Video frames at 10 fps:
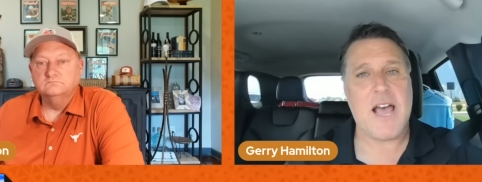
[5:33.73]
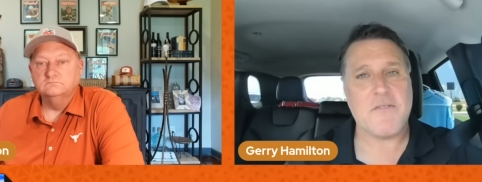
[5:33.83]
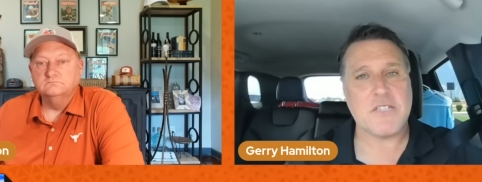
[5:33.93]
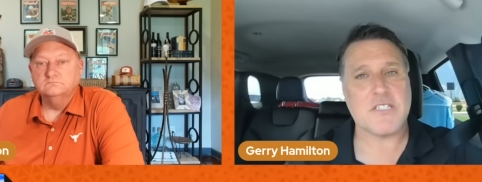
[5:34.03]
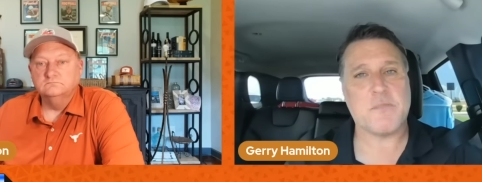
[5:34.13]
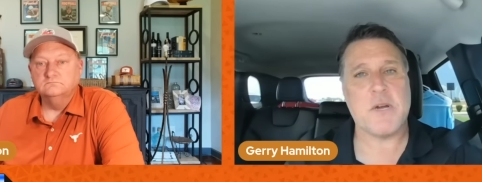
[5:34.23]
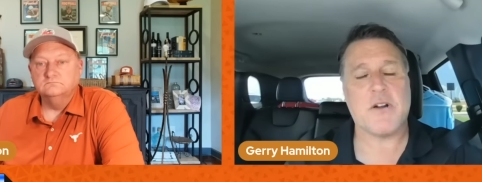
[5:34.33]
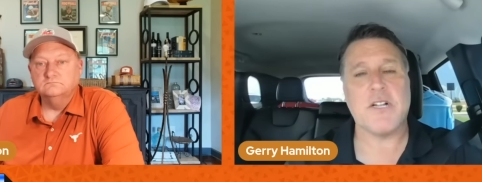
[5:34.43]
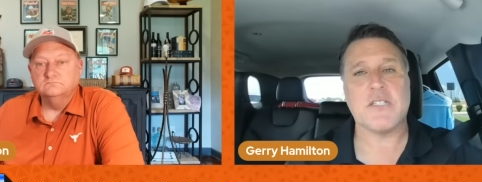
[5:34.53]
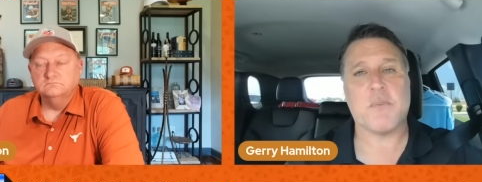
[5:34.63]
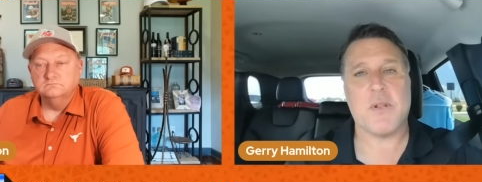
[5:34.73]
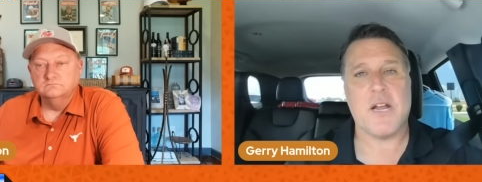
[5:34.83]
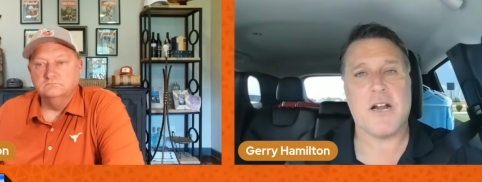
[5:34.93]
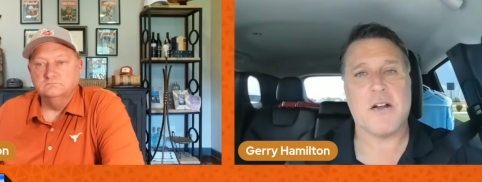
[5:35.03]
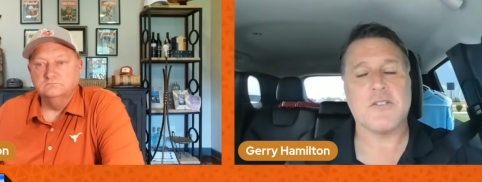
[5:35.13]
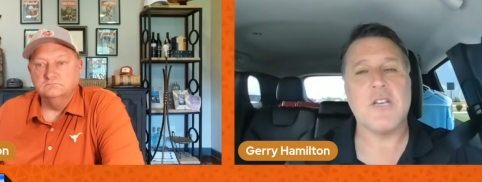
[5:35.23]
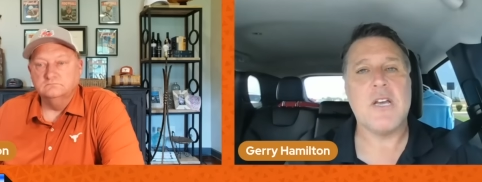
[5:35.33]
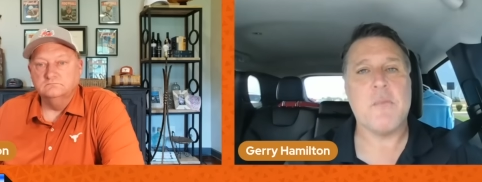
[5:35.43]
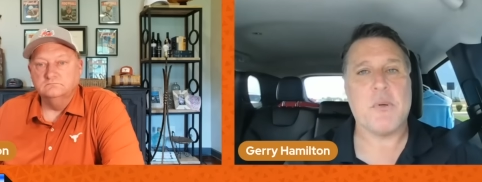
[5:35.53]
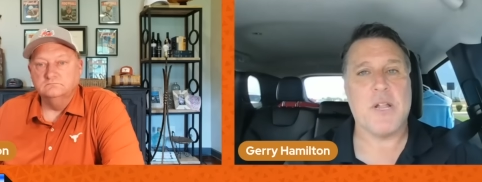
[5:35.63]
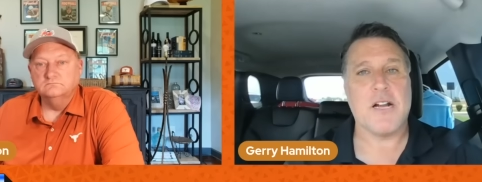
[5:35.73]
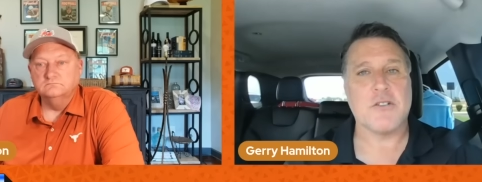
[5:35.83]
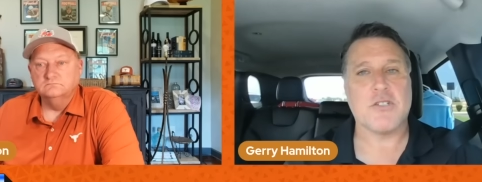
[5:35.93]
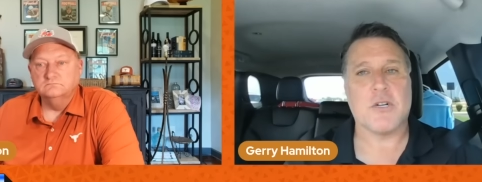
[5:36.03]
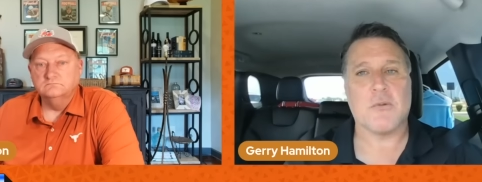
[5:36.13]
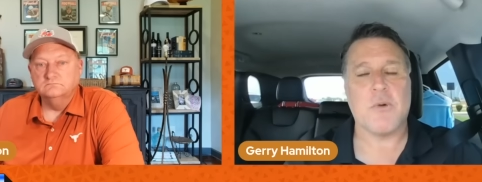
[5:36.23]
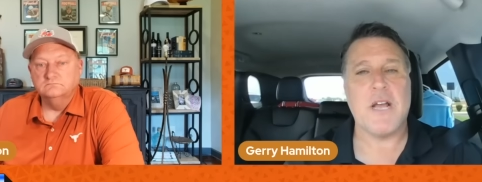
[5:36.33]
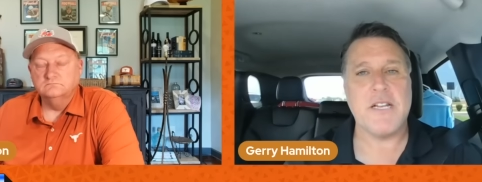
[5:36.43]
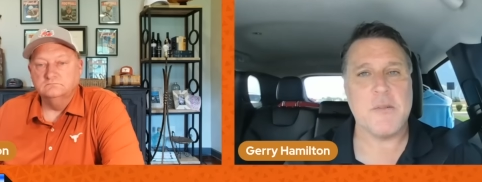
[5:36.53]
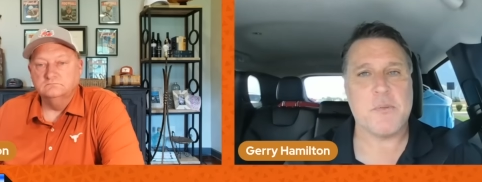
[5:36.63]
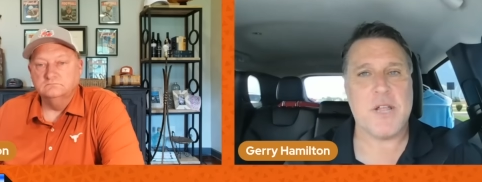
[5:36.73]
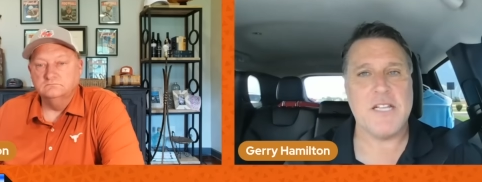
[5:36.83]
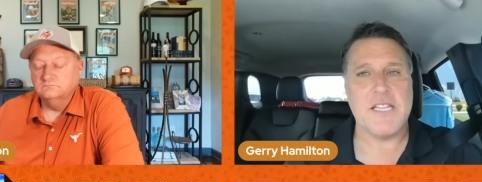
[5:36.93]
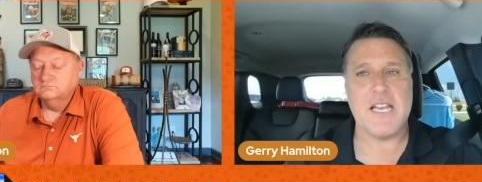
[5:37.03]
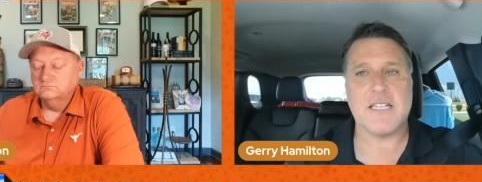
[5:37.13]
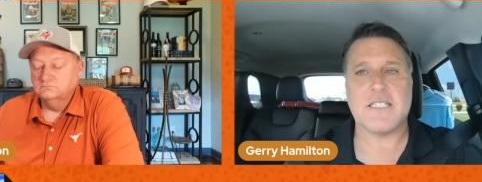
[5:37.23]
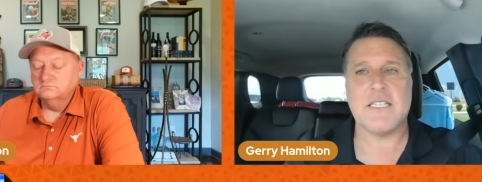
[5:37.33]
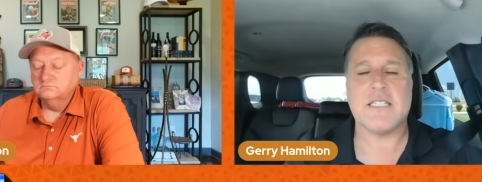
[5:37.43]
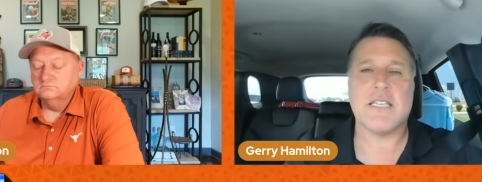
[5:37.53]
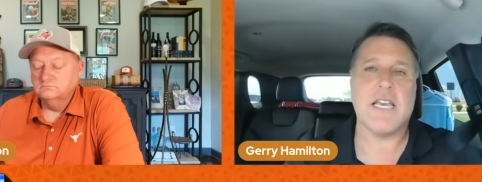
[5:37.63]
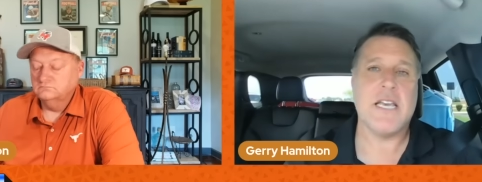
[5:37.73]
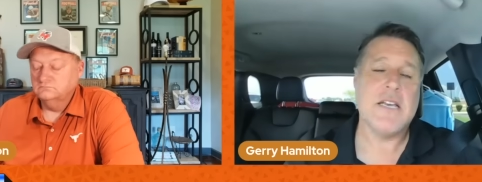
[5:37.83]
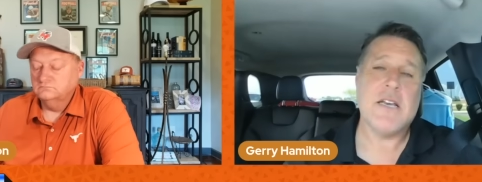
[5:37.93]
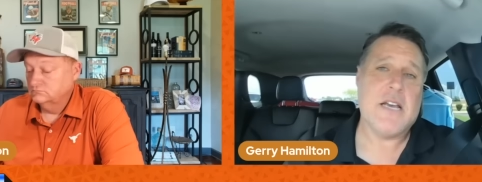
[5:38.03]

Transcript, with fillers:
Speaker 1: have experienced players, players that are ready to play in the SEC.